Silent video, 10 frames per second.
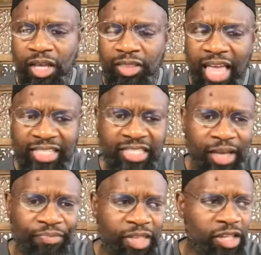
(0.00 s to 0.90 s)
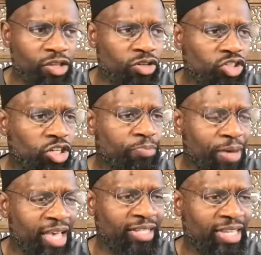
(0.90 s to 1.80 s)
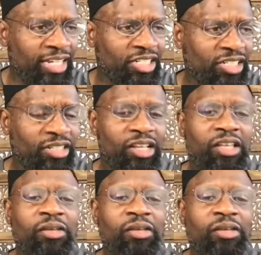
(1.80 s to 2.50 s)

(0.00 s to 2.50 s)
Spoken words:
that's something you should pay attention,